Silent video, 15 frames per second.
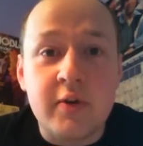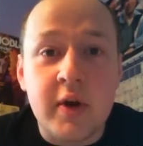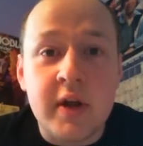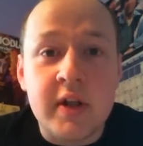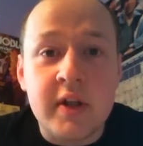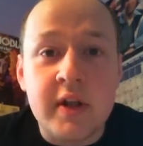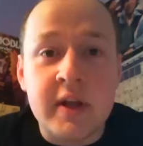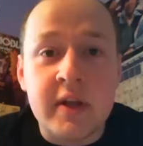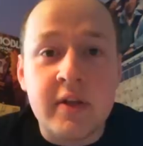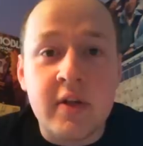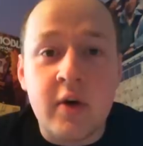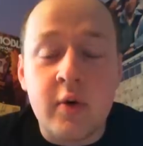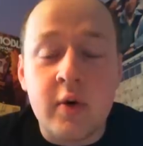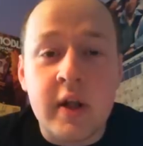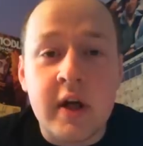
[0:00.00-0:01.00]
really, and I
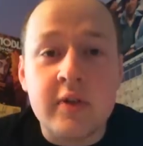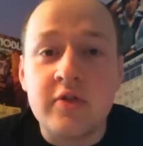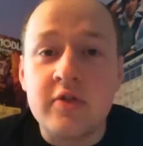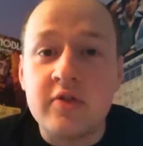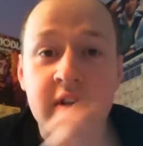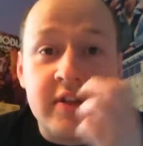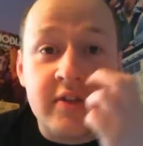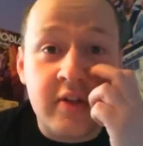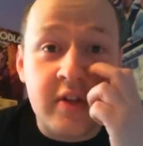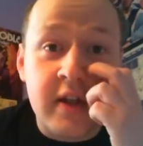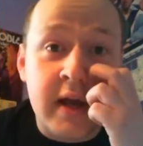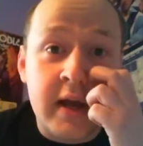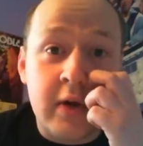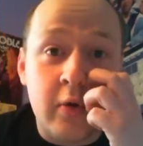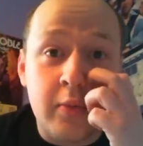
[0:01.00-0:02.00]
thought, well, that just sets the
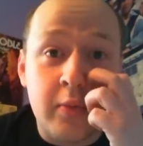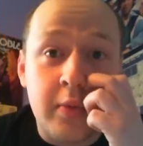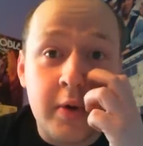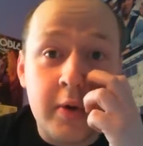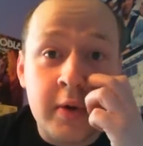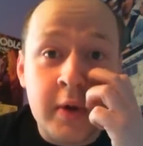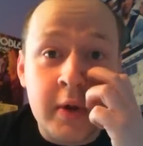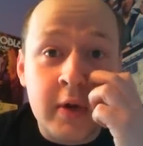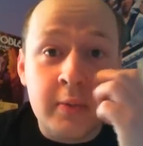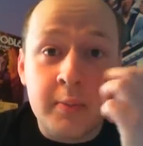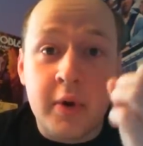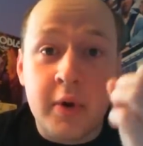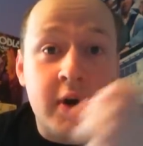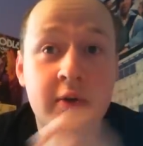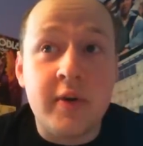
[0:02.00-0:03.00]
night up
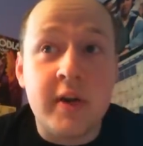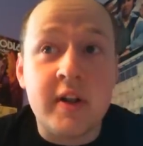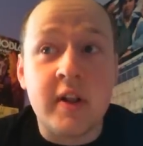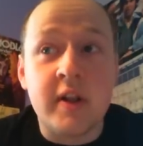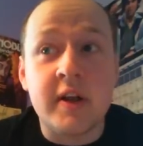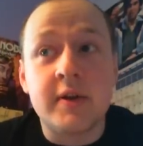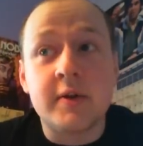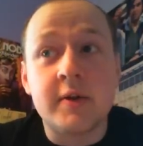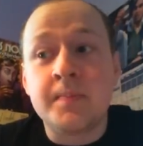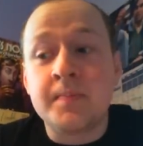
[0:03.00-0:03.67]
perfectly.